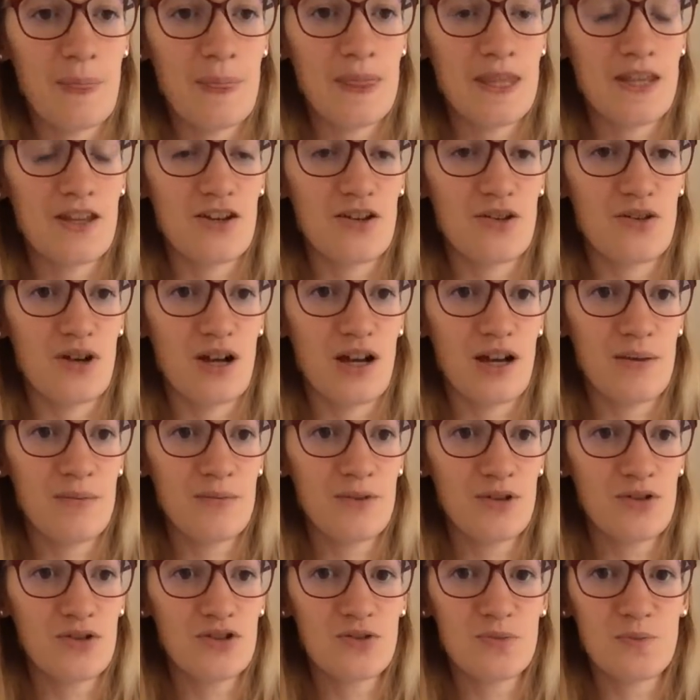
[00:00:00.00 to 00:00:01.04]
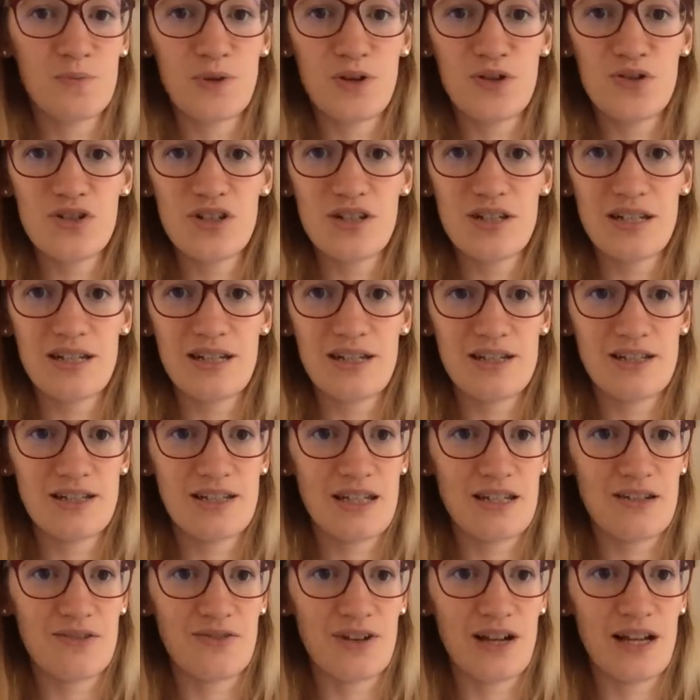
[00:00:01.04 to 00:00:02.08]
So I'm going to post it in the
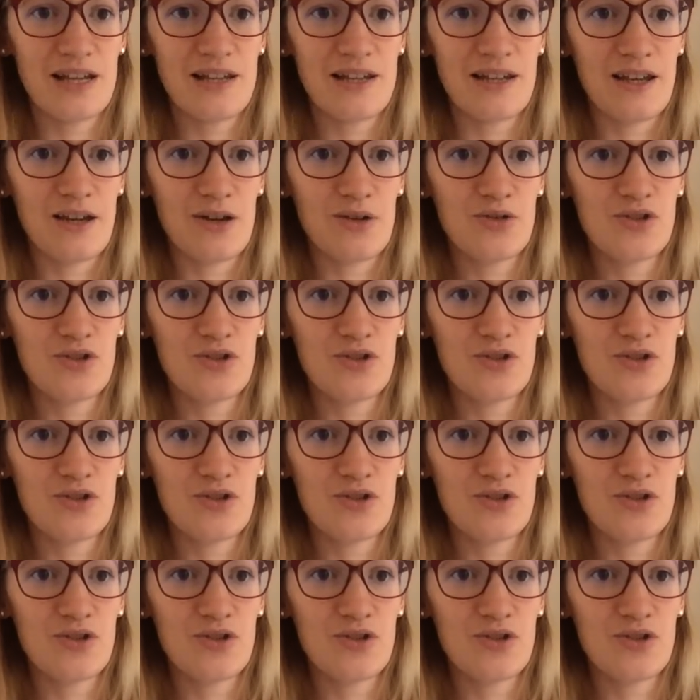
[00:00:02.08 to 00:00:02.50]
chat right now.